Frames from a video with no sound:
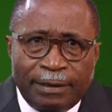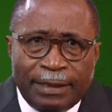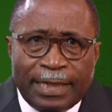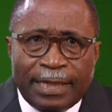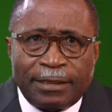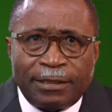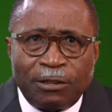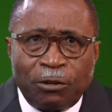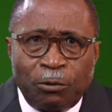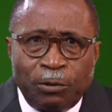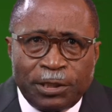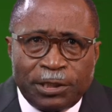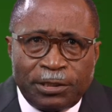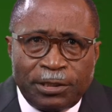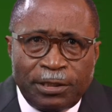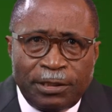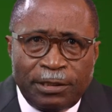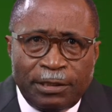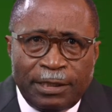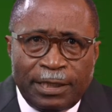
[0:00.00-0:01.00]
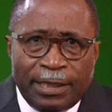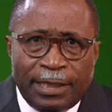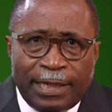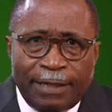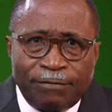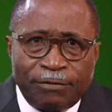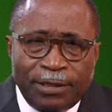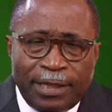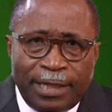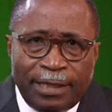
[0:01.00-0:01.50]
That's a question they'll
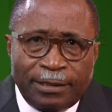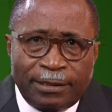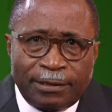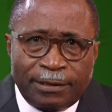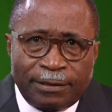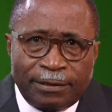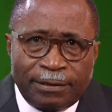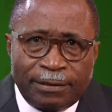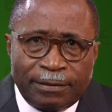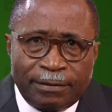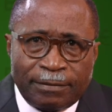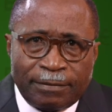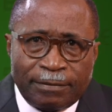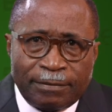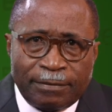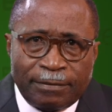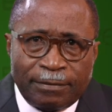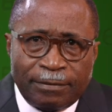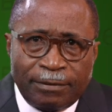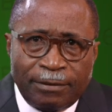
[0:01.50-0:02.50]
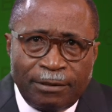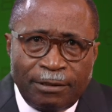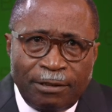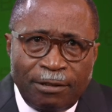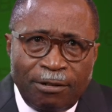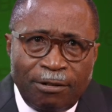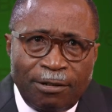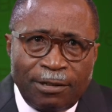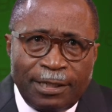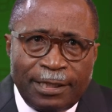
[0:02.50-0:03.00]
have to answer.
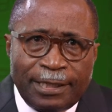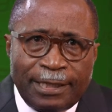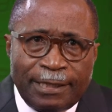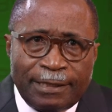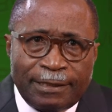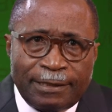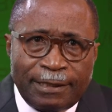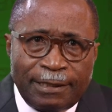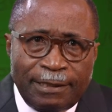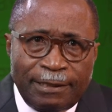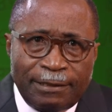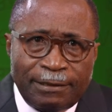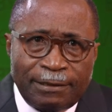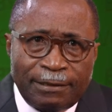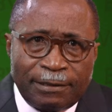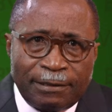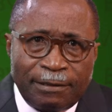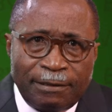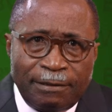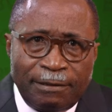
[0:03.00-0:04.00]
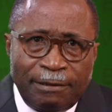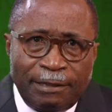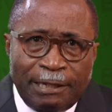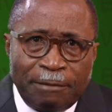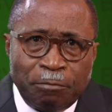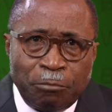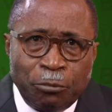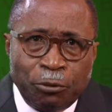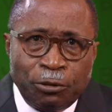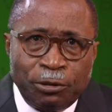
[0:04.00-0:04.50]
All I can say is
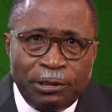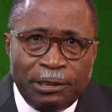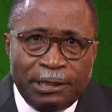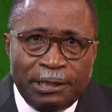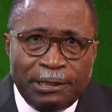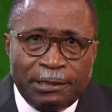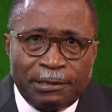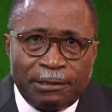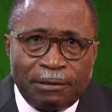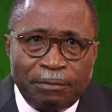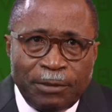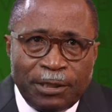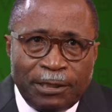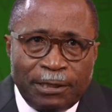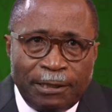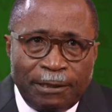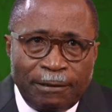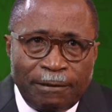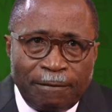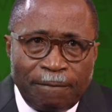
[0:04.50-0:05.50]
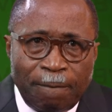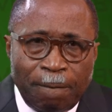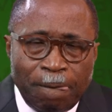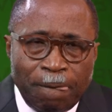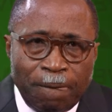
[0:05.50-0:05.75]
that more needs to be done.